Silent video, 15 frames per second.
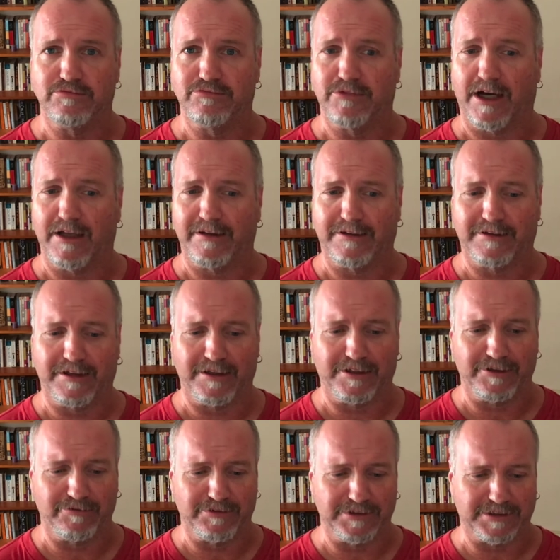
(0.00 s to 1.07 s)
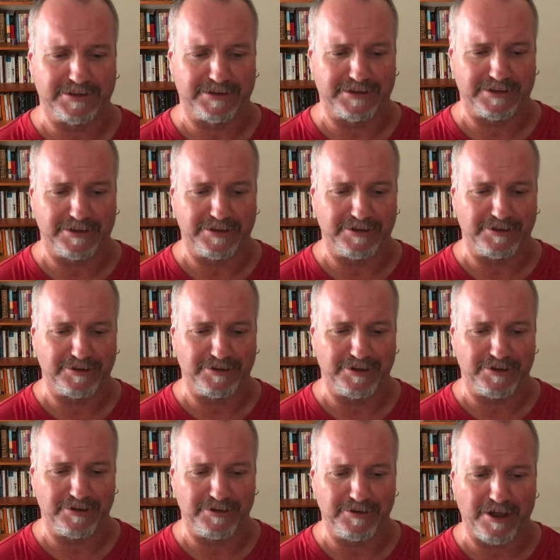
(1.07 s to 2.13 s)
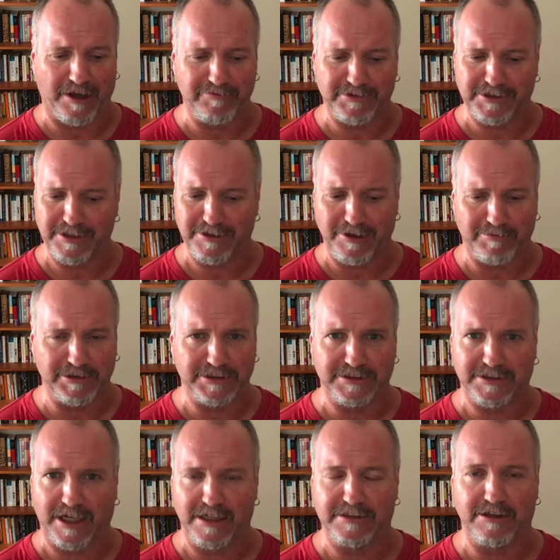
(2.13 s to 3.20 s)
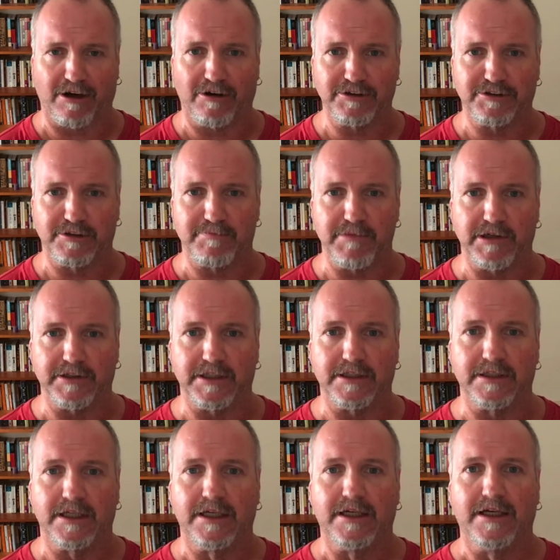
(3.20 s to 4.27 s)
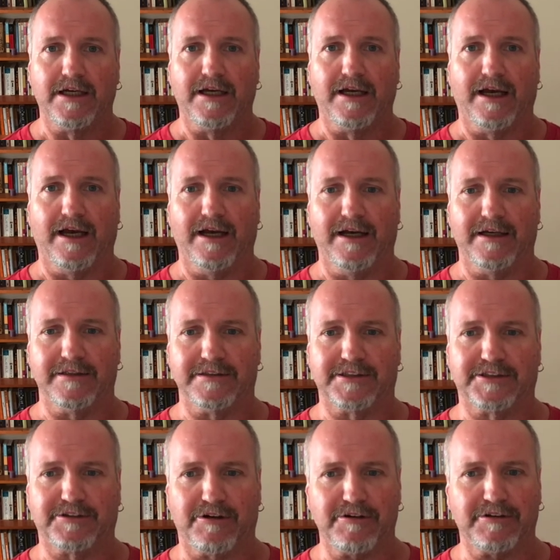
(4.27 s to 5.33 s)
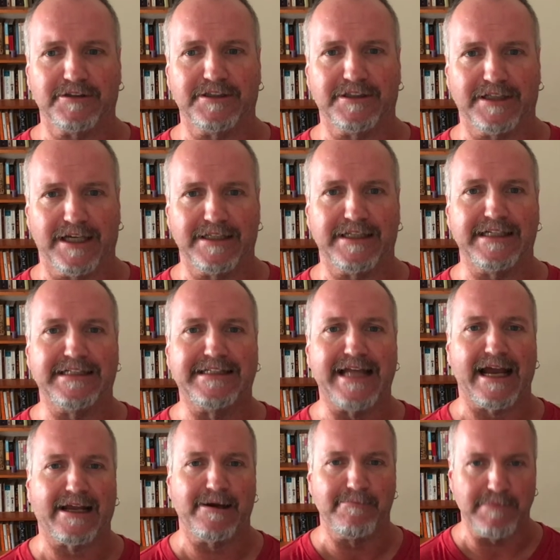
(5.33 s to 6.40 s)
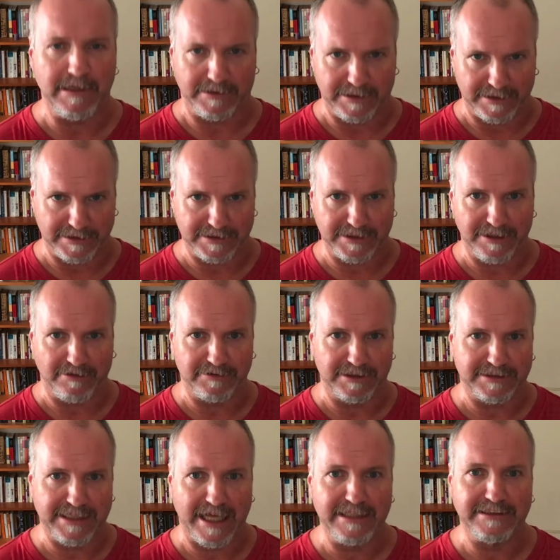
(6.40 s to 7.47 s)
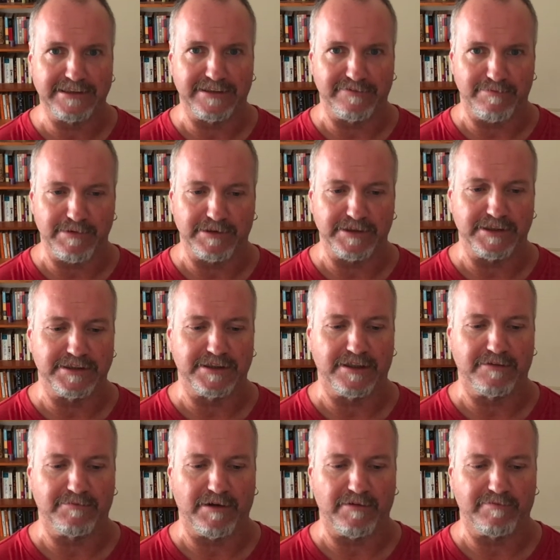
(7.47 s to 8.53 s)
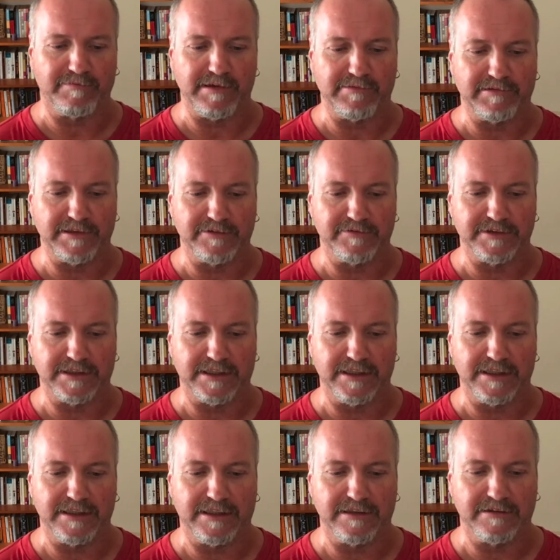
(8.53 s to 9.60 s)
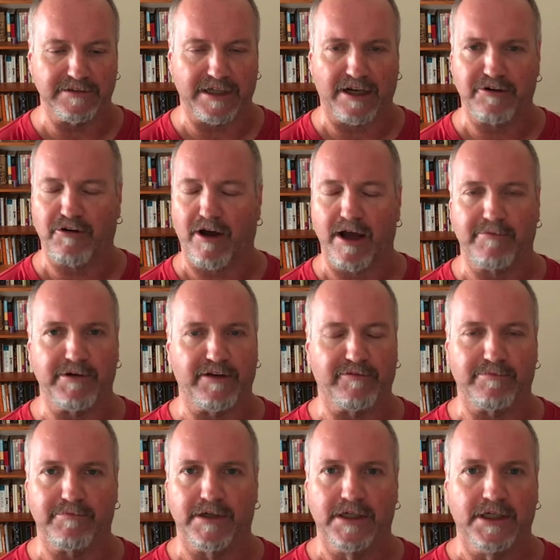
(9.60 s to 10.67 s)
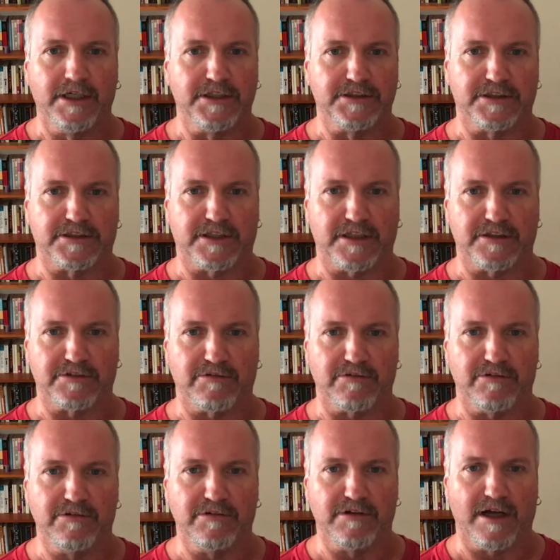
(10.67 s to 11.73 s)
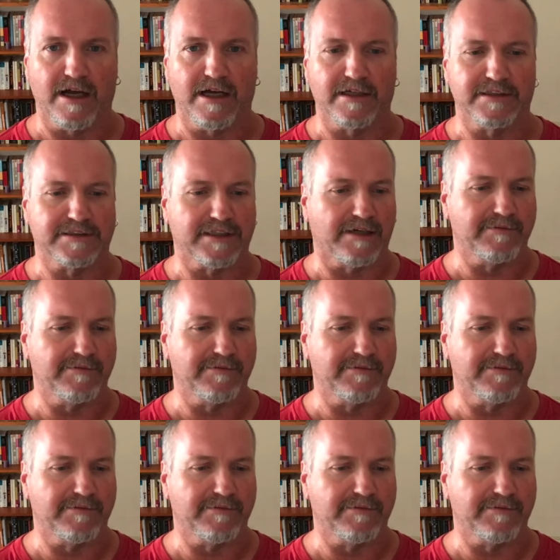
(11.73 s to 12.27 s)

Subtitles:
I think it was, I've seen numbers as high as 100 million. Certainly in the deca millions, the tens of millions of people he killed, and I don't know how many of them just in his own gulags.